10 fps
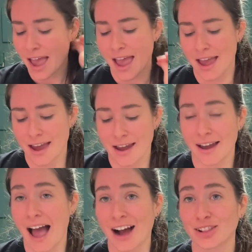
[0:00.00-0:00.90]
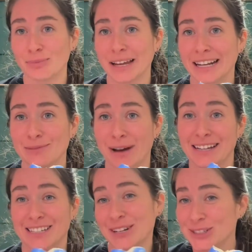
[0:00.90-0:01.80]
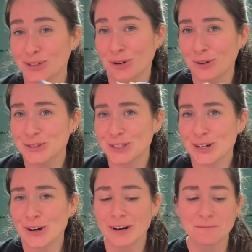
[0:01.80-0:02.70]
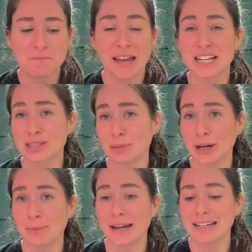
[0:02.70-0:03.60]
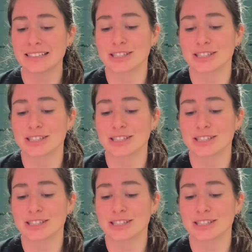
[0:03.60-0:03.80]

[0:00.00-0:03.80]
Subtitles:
acclimating my tissue culture experiment.